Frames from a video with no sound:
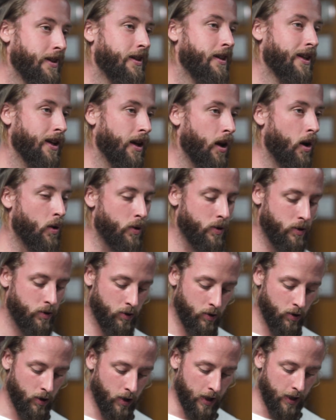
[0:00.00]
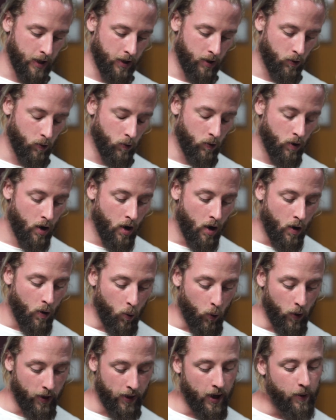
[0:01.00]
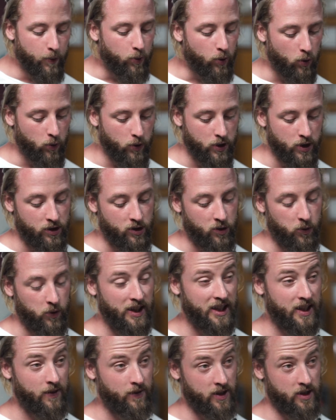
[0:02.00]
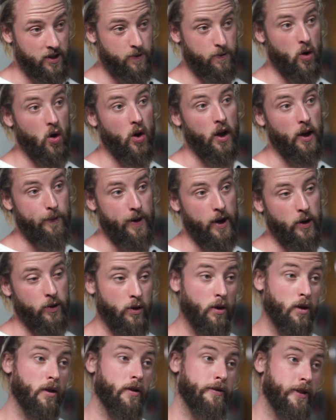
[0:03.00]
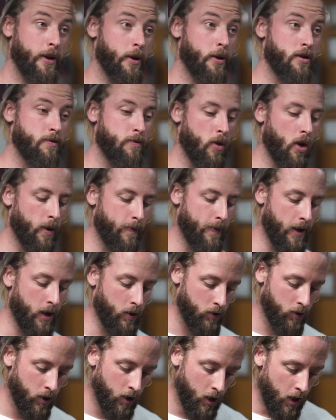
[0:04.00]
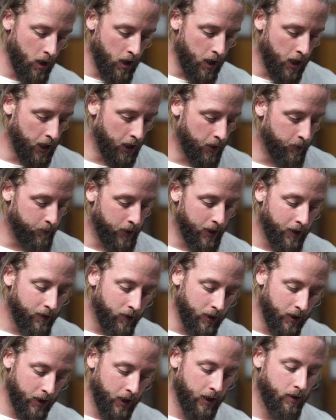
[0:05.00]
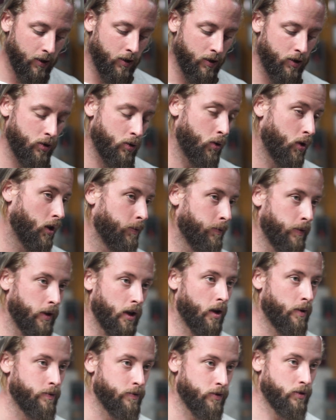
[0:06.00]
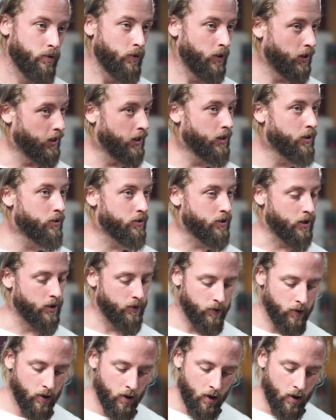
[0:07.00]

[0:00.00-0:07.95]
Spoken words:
kilos with April, which is a relatively small amount, or a very small amount. But even then, the sorting becomes really interesting.